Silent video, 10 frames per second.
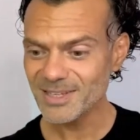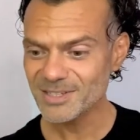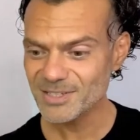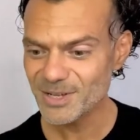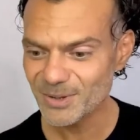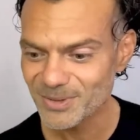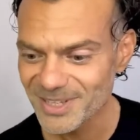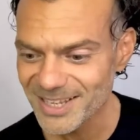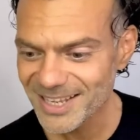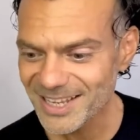so
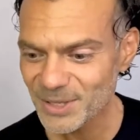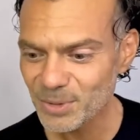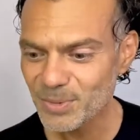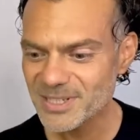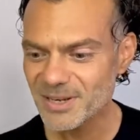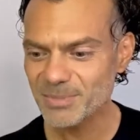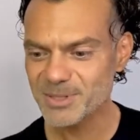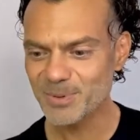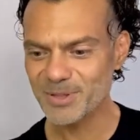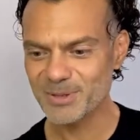he always stumbles
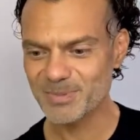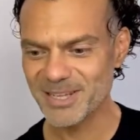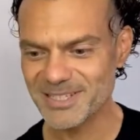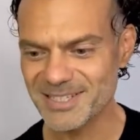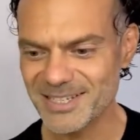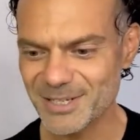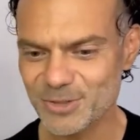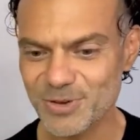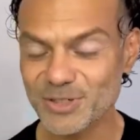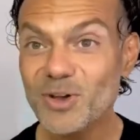upon those places, says
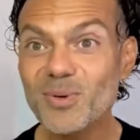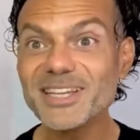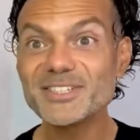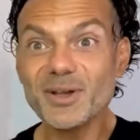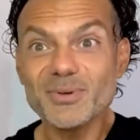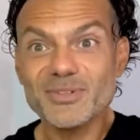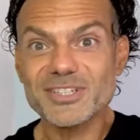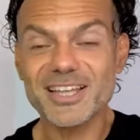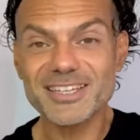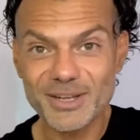Ashraf. No, I don't.
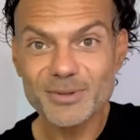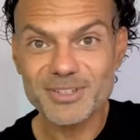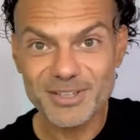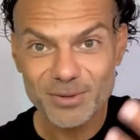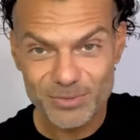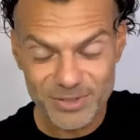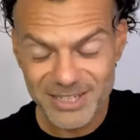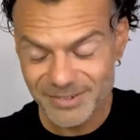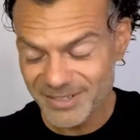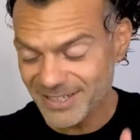I don't. I got
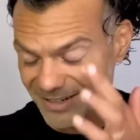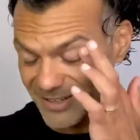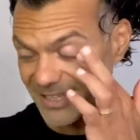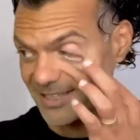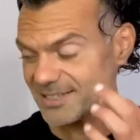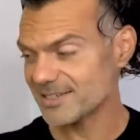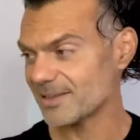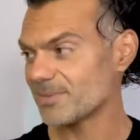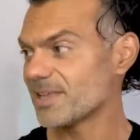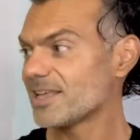really, really lucky this
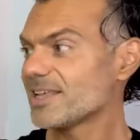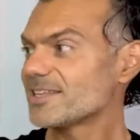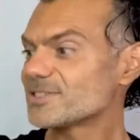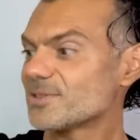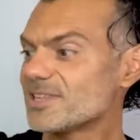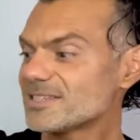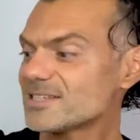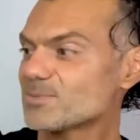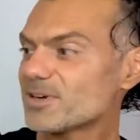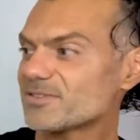time. So this
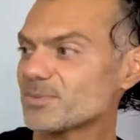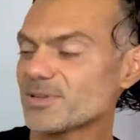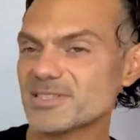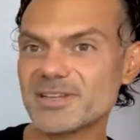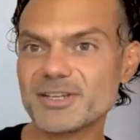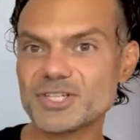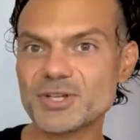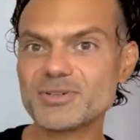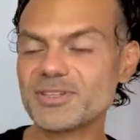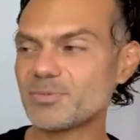is one of the ones that I
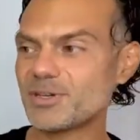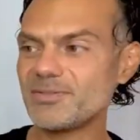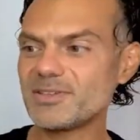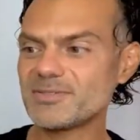showed in the previous